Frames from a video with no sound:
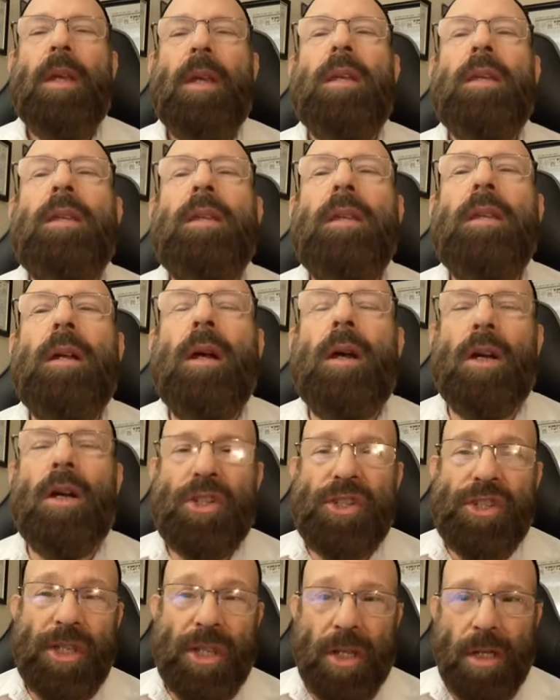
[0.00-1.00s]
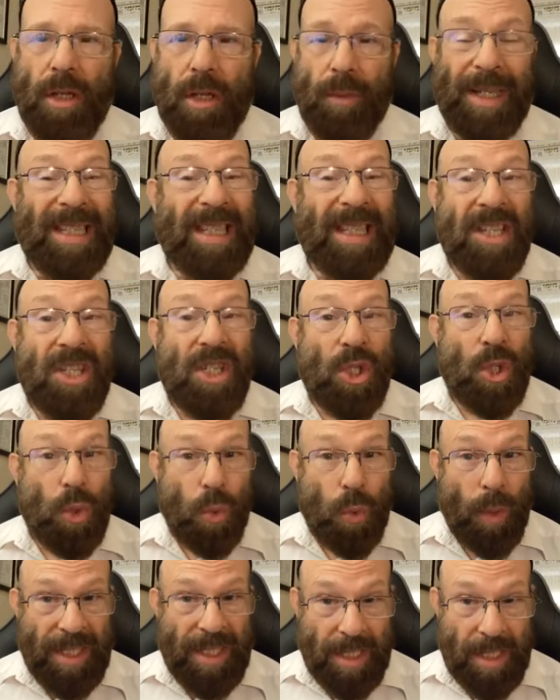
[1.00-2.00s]
years ago, at least
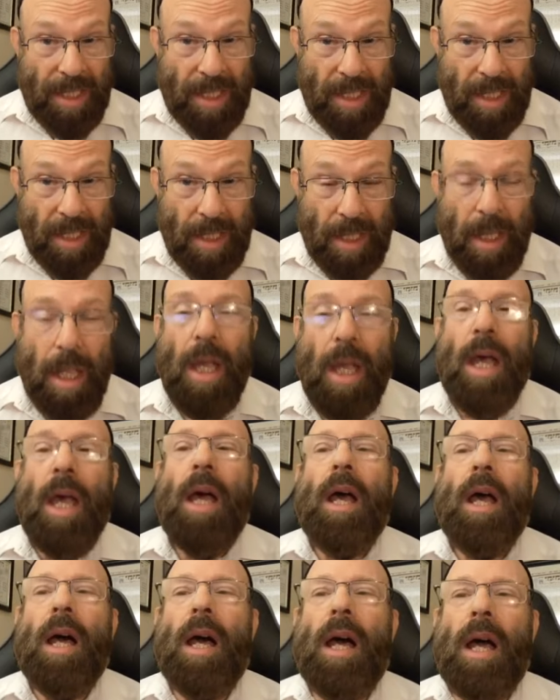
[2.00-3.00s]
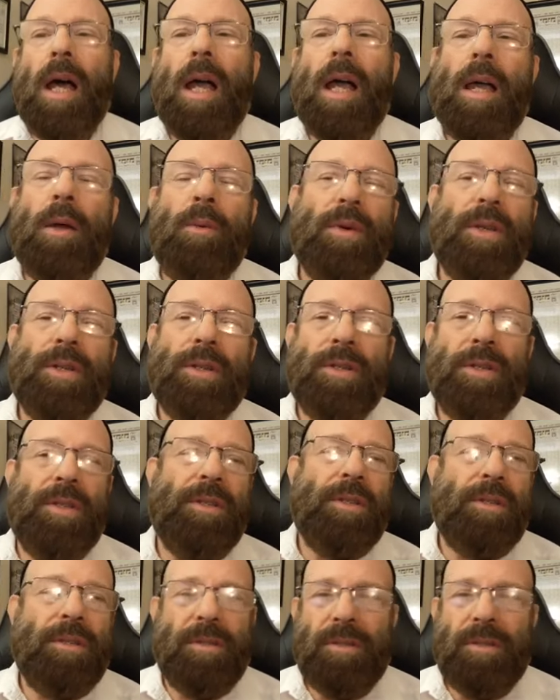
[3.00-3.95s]
20, I was